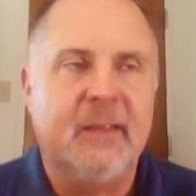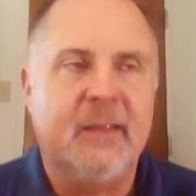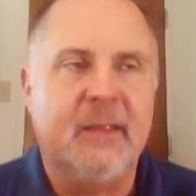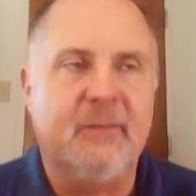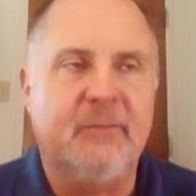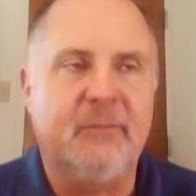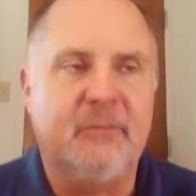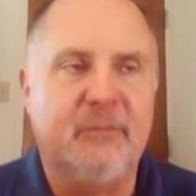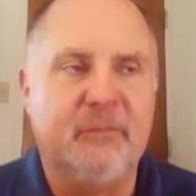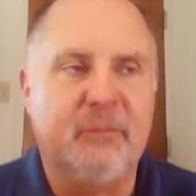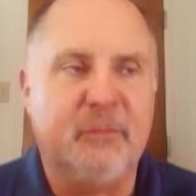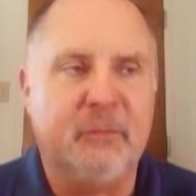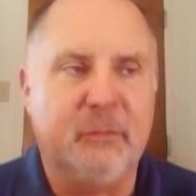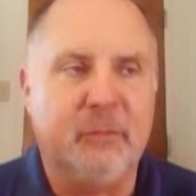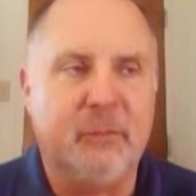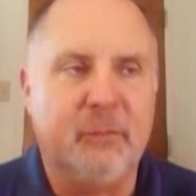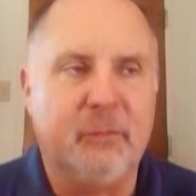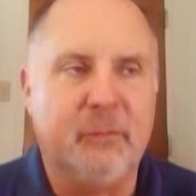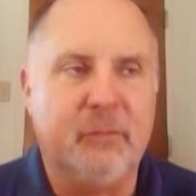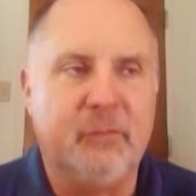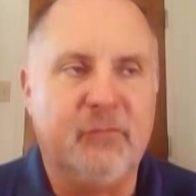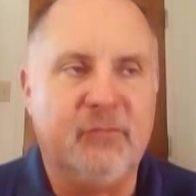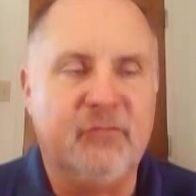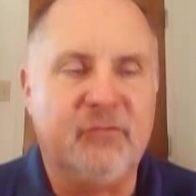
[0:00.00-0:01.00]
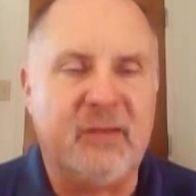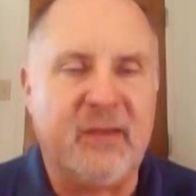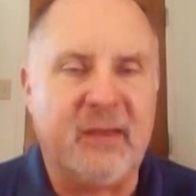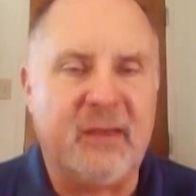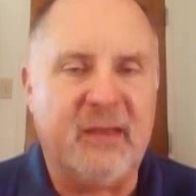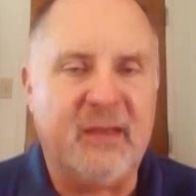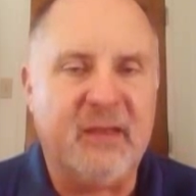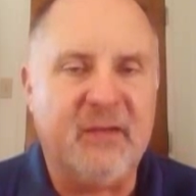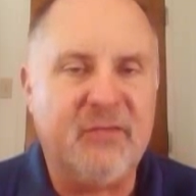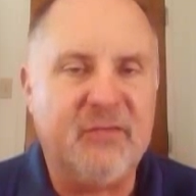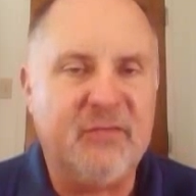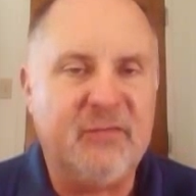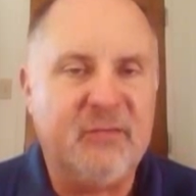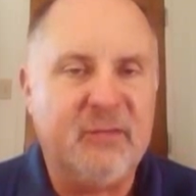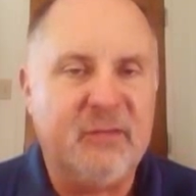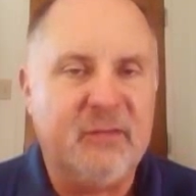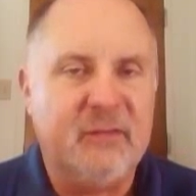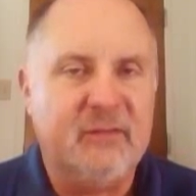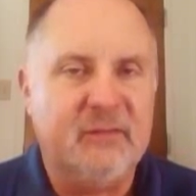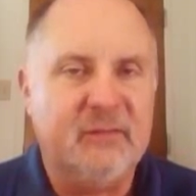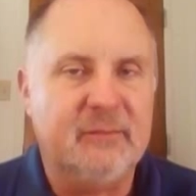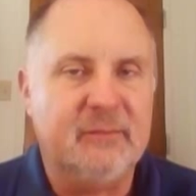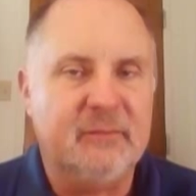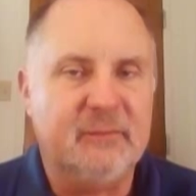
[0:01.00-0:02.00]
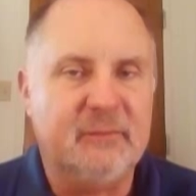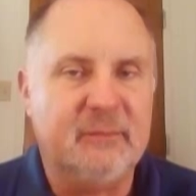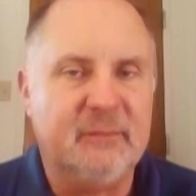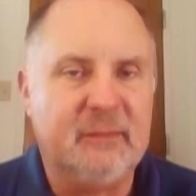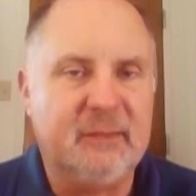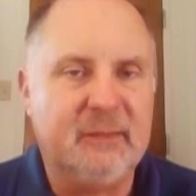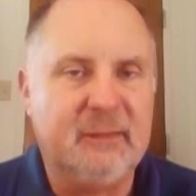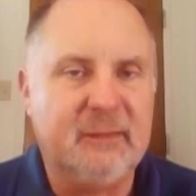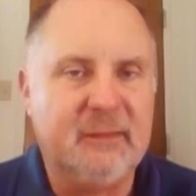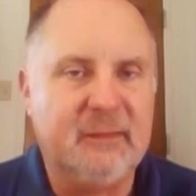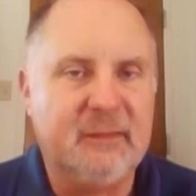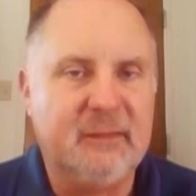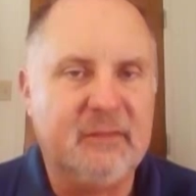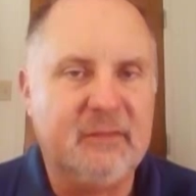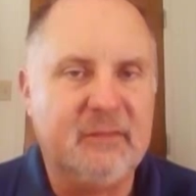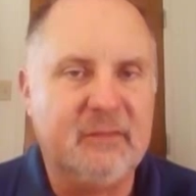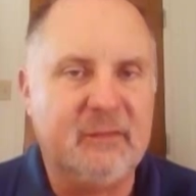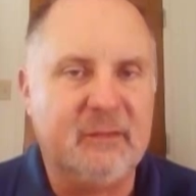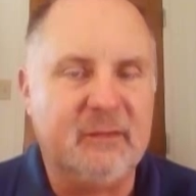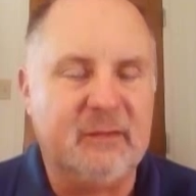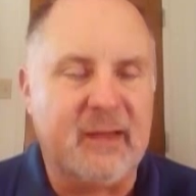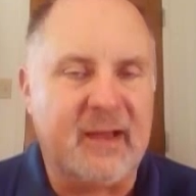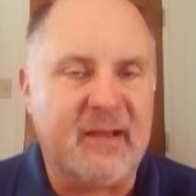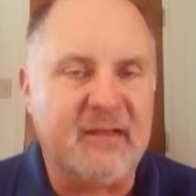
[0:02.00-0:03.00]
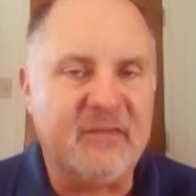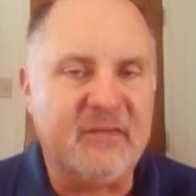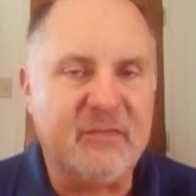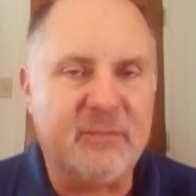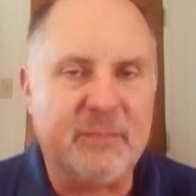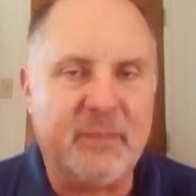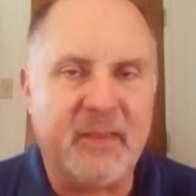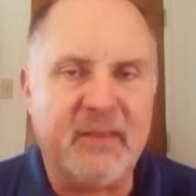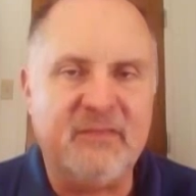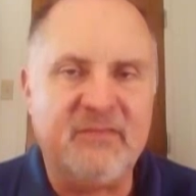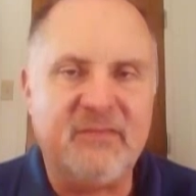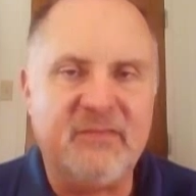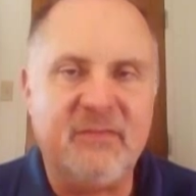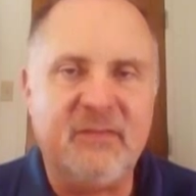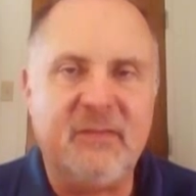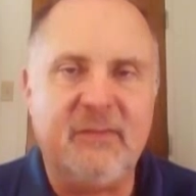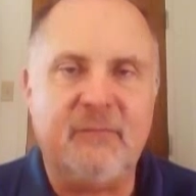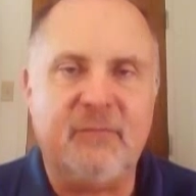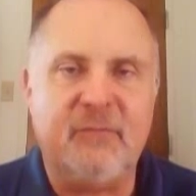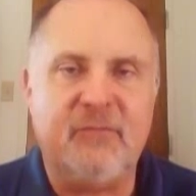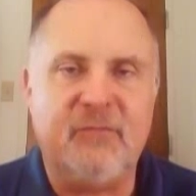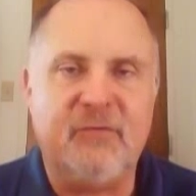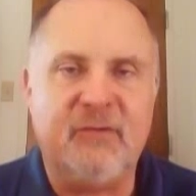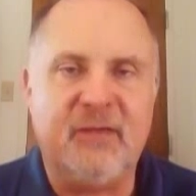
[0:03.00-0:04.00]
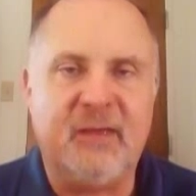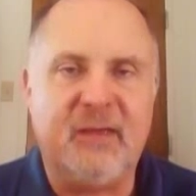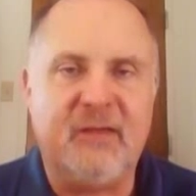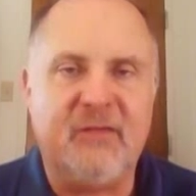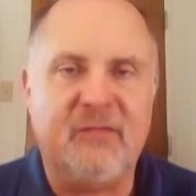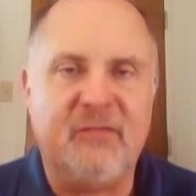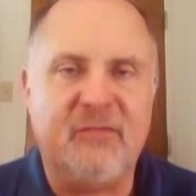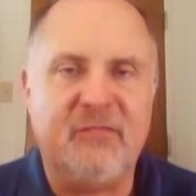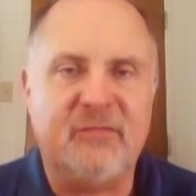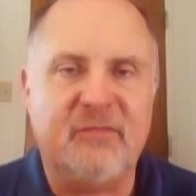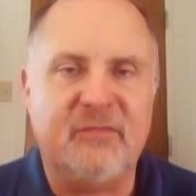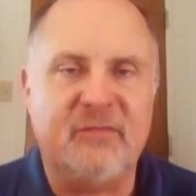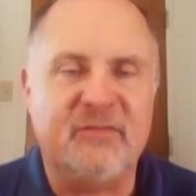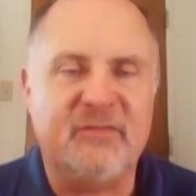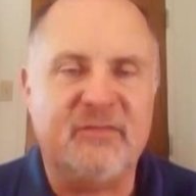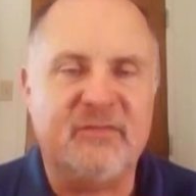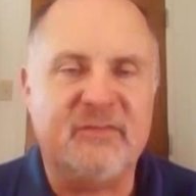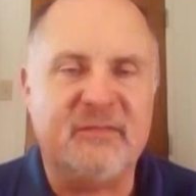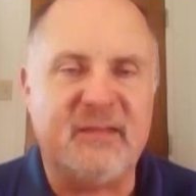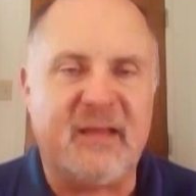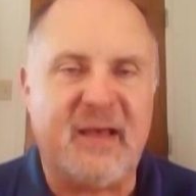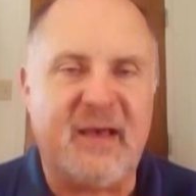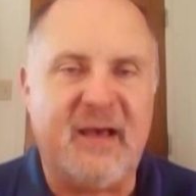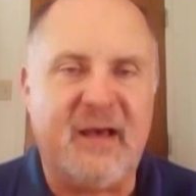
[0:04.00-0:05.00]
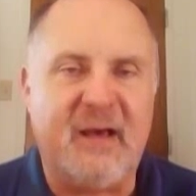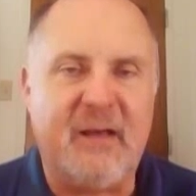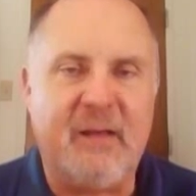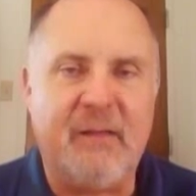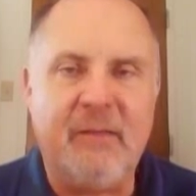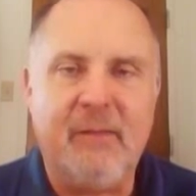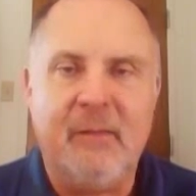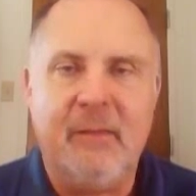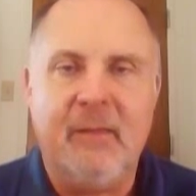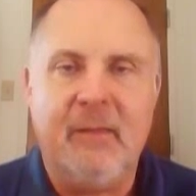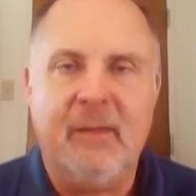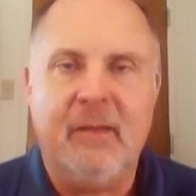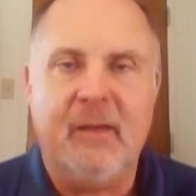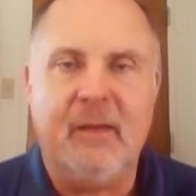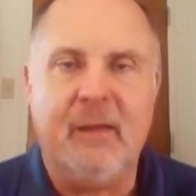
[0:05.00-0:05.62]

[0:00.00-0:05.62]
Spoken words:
If you change the line spacing, if you change the style,